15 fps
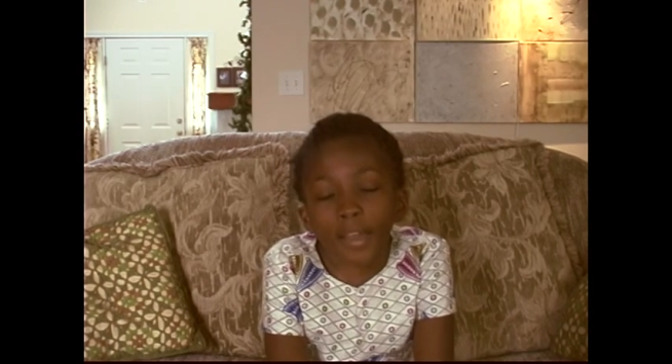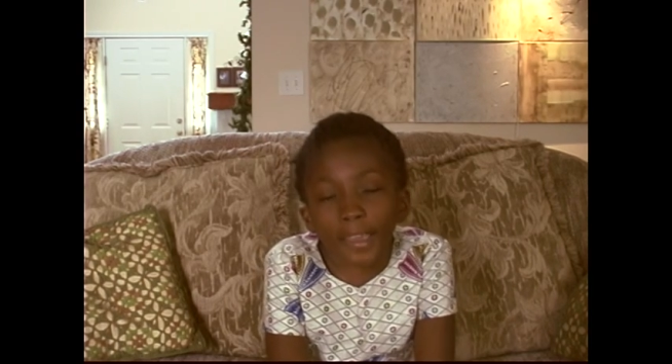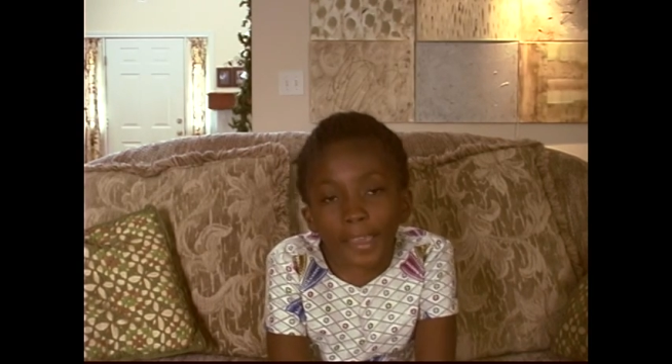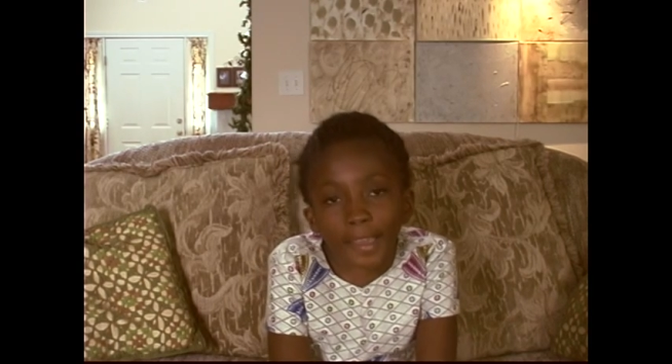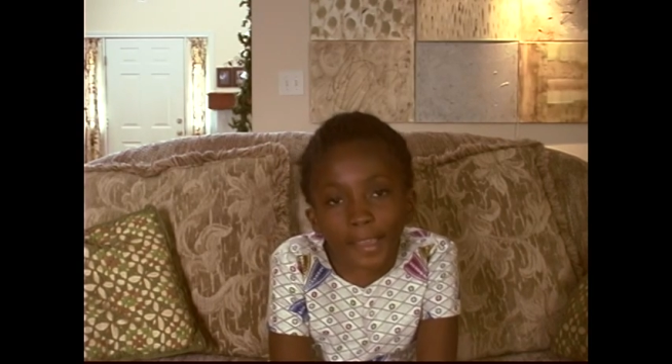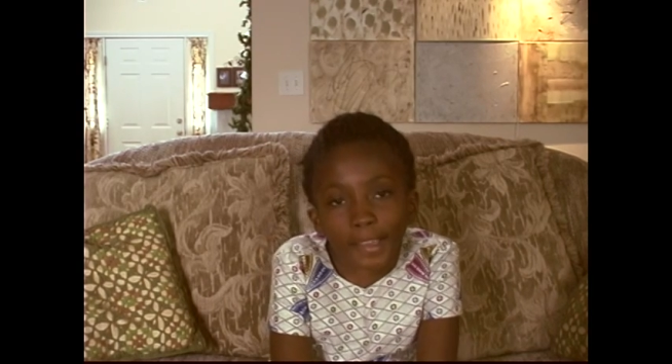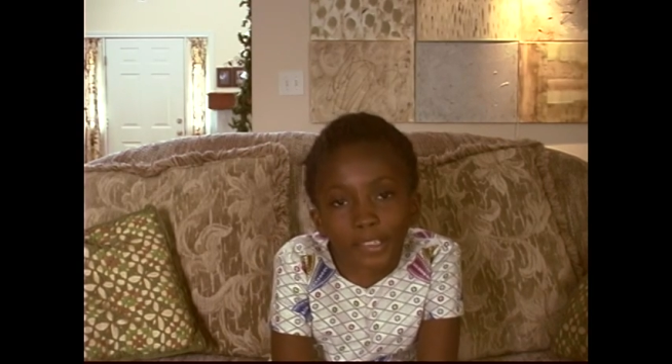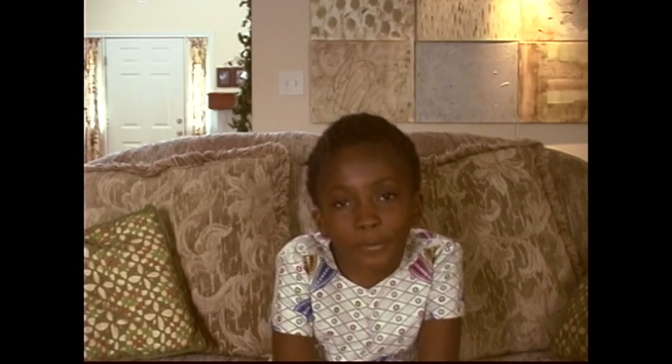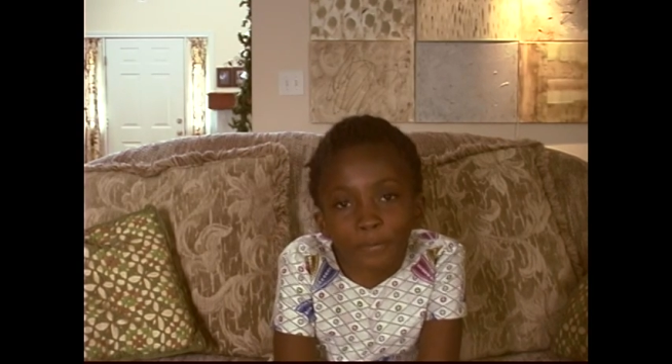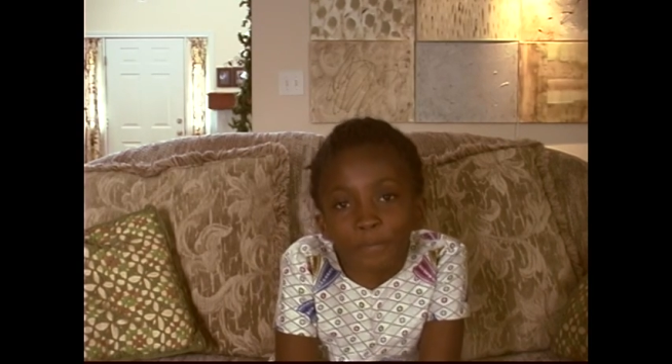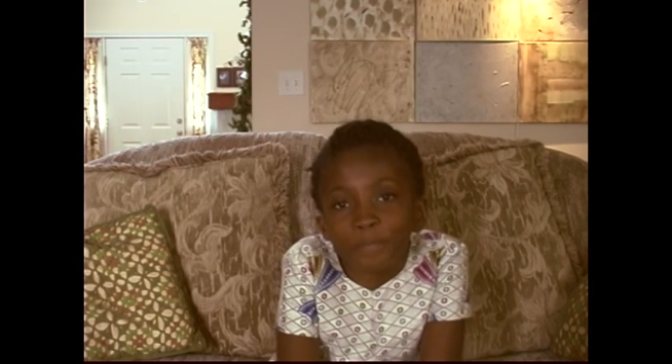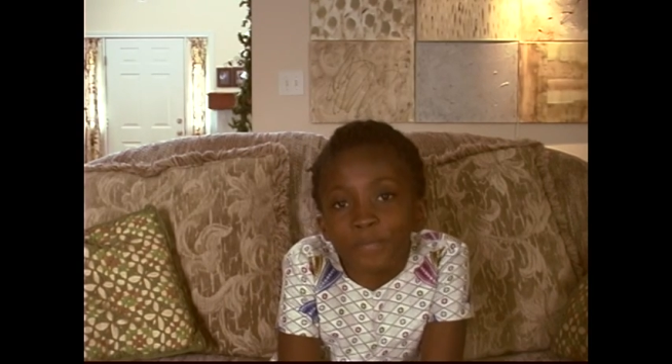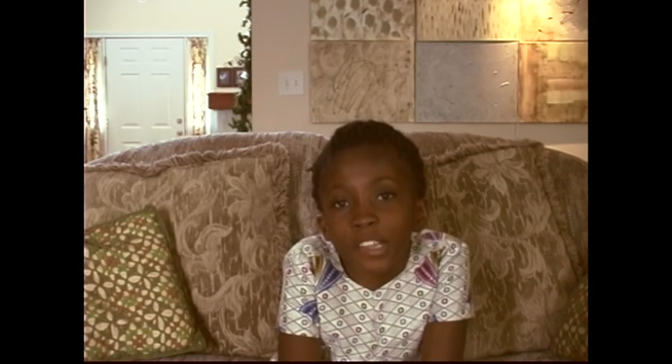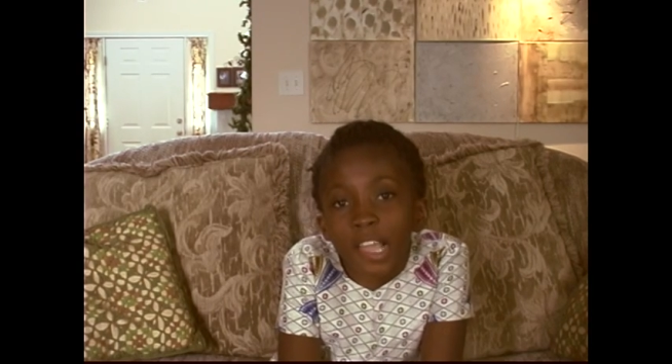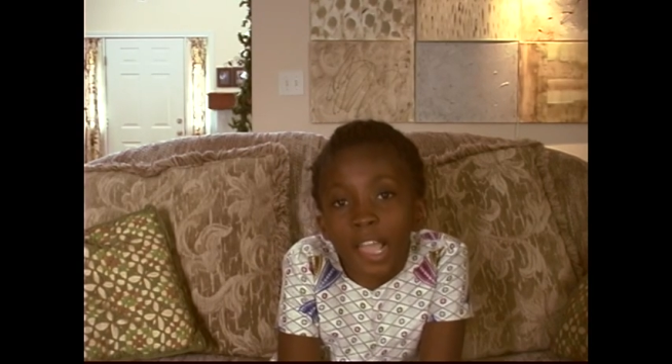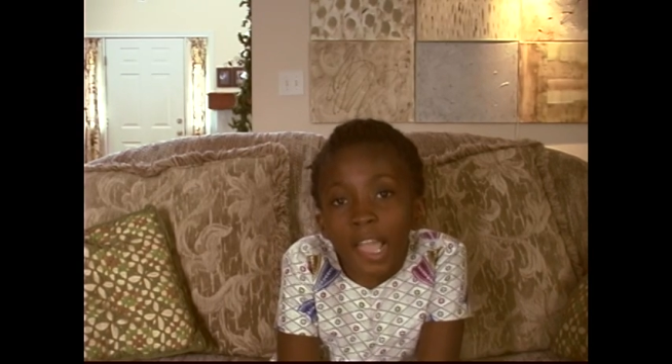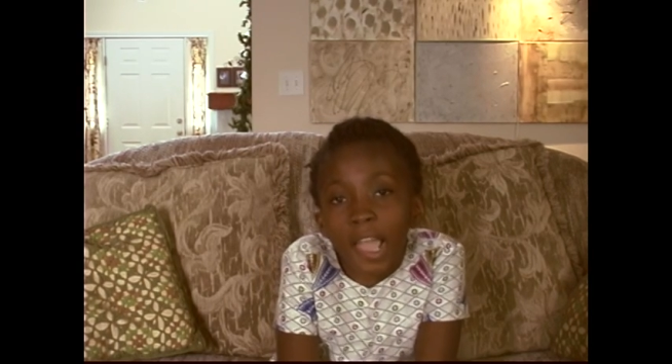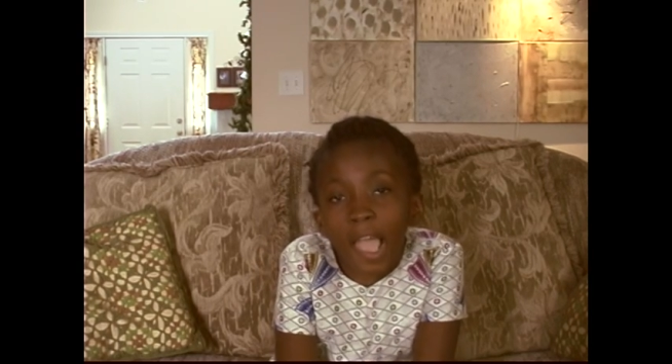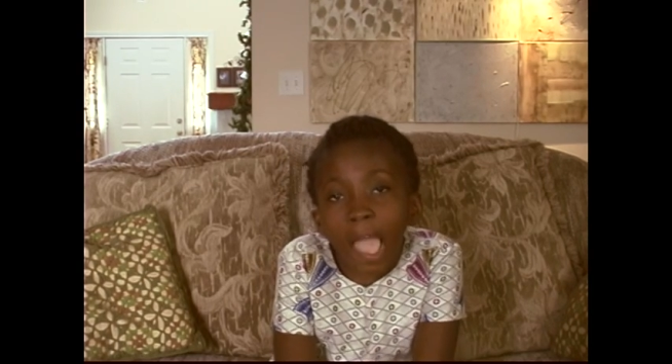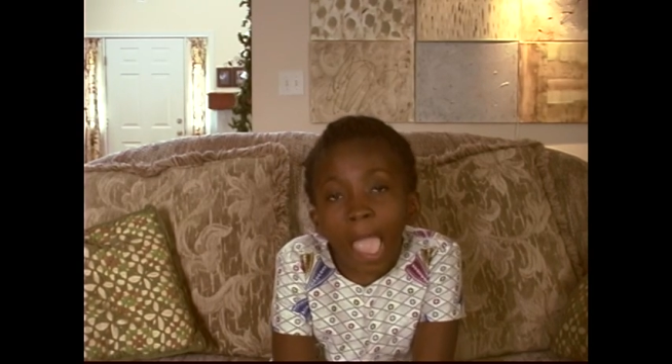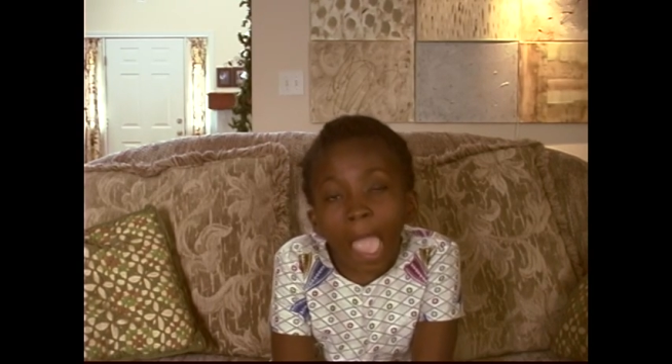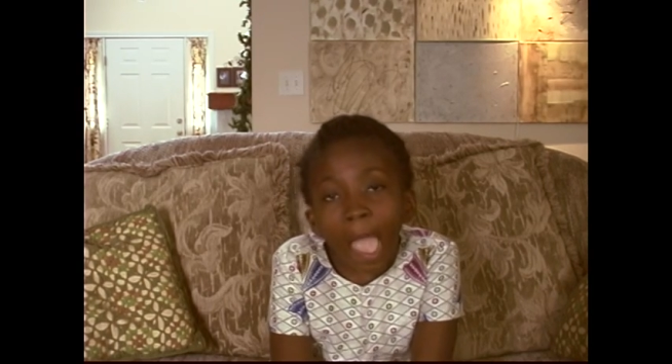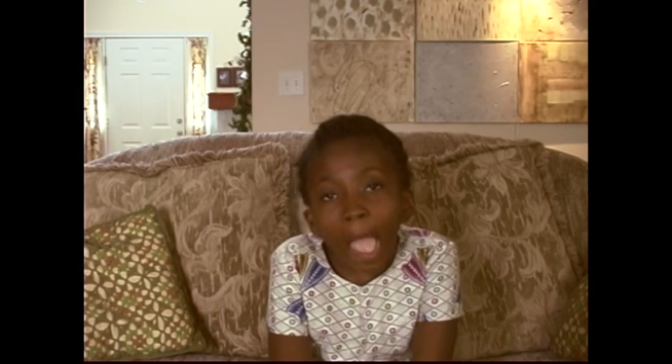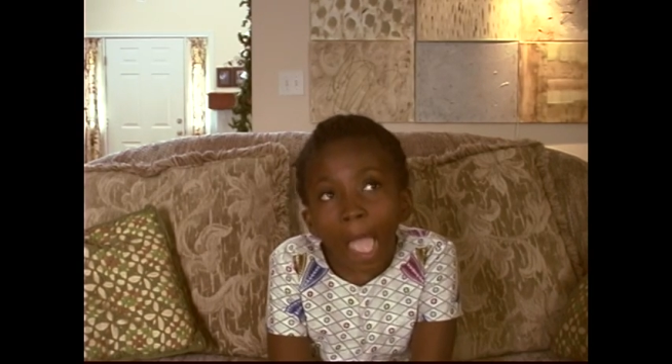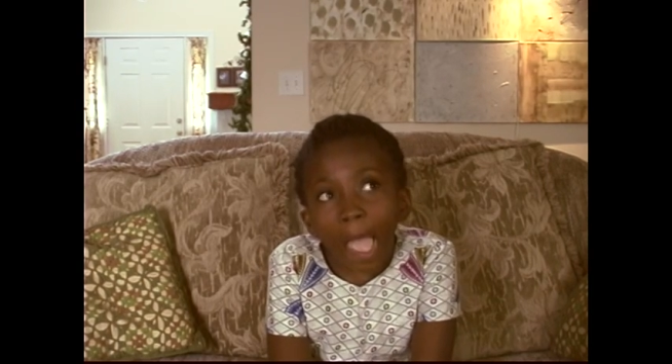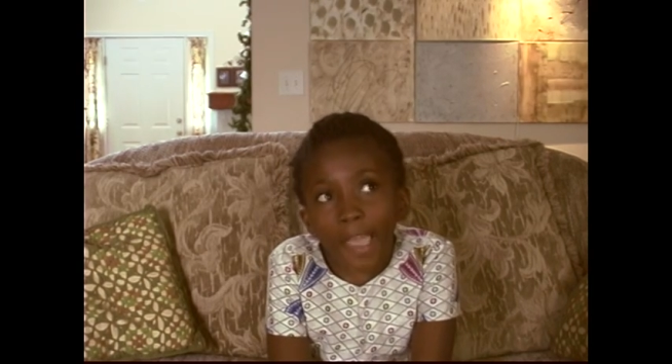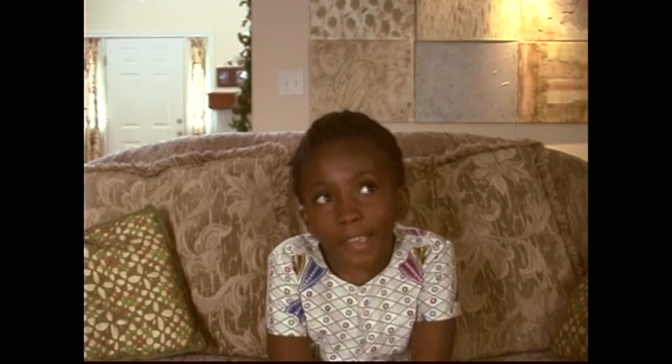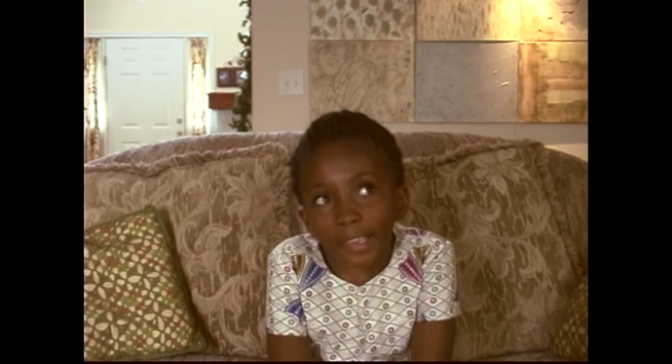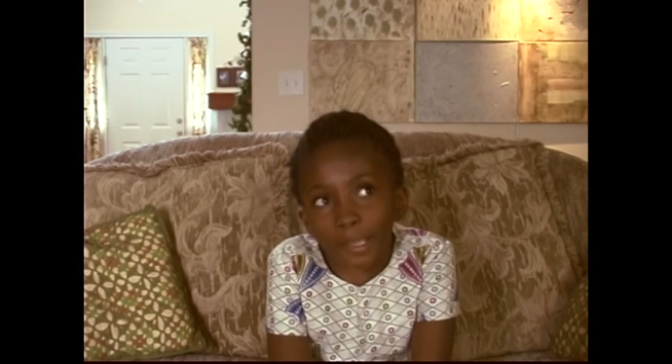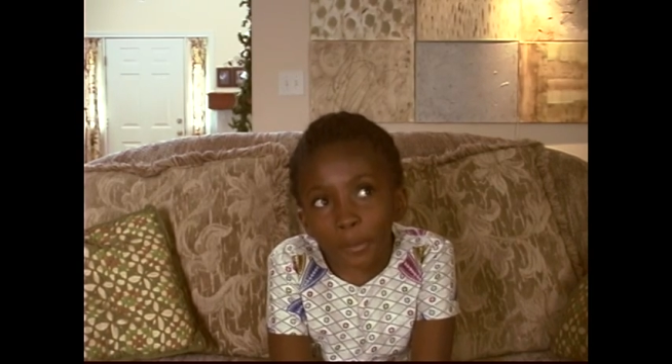Okay.
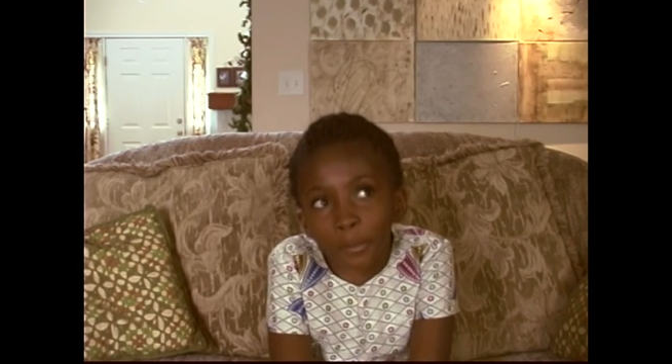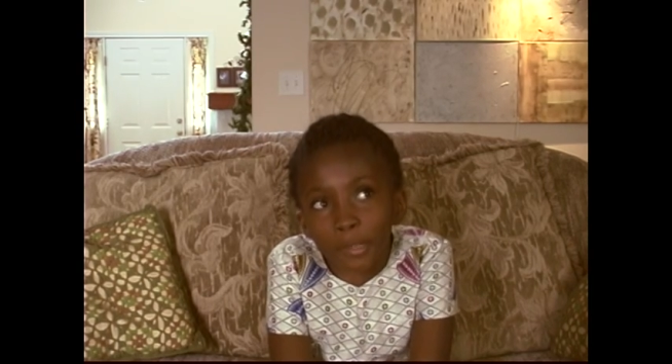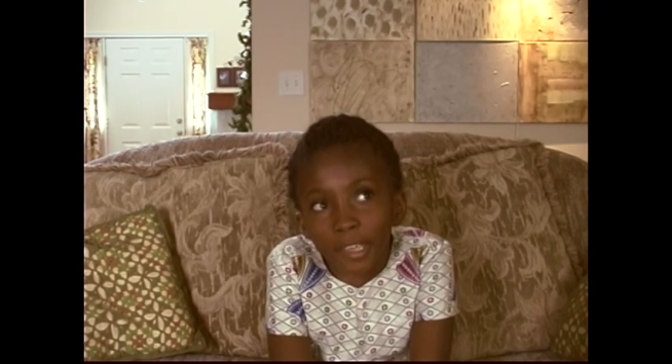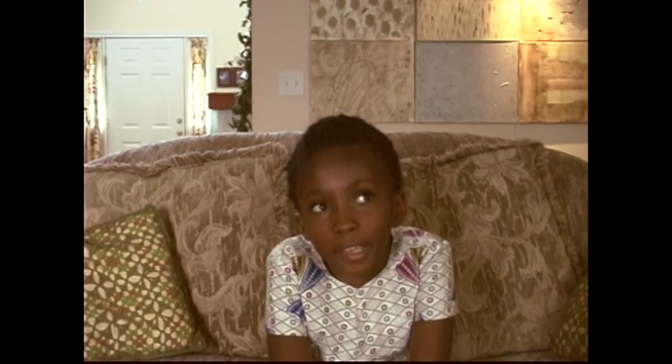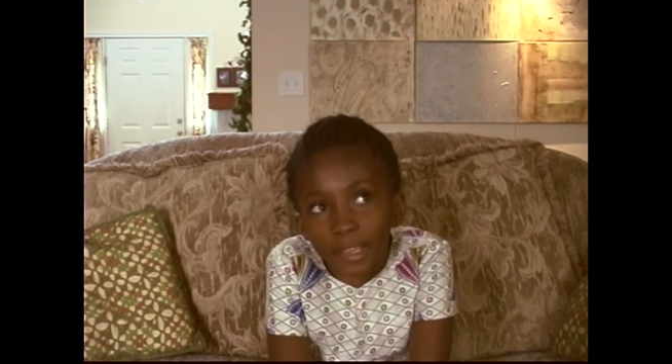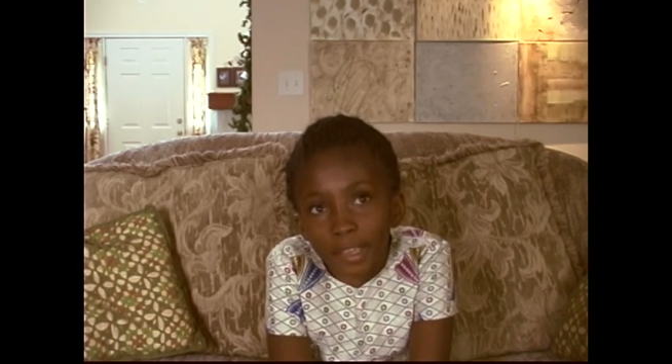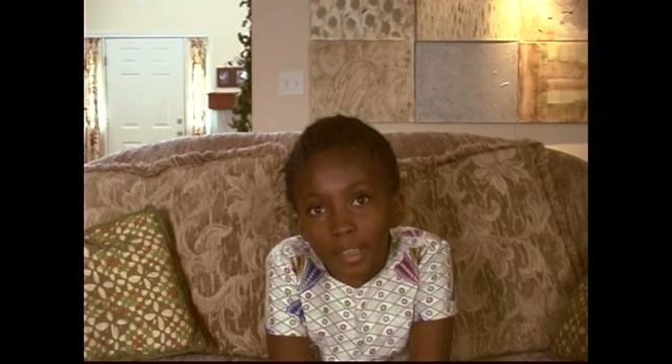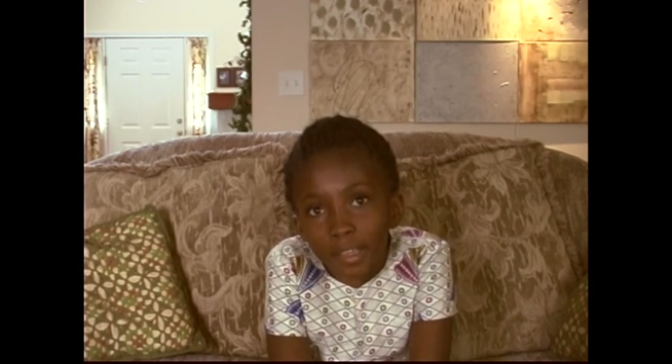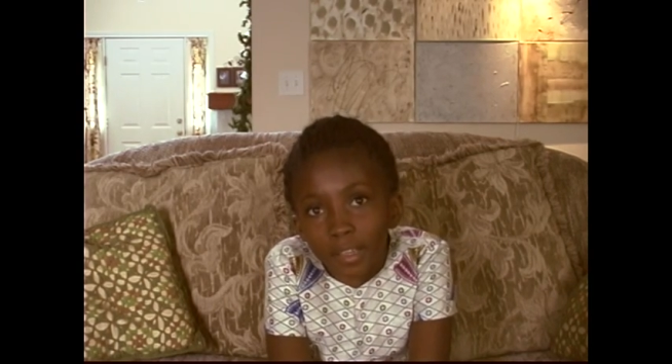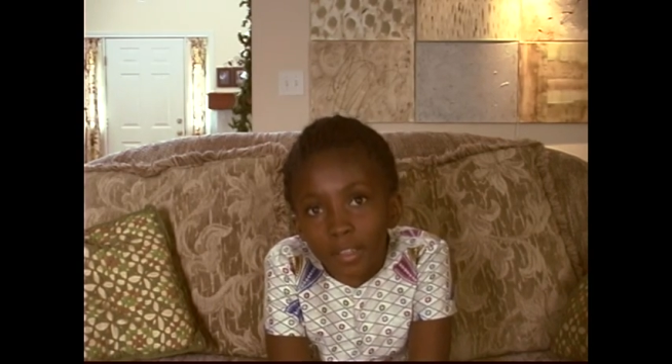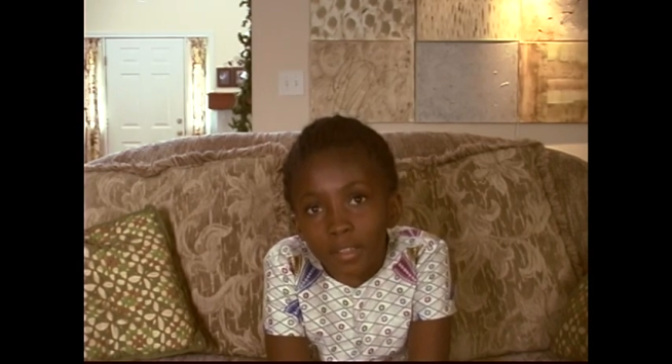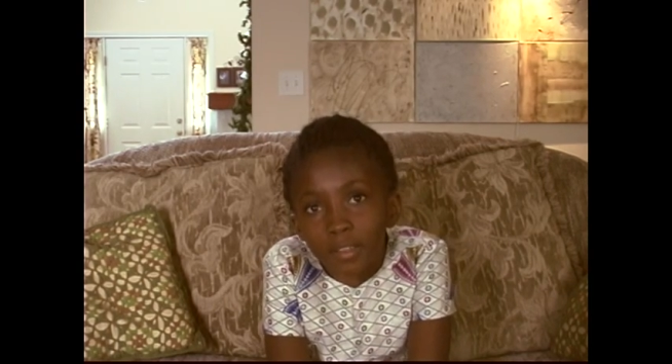I came here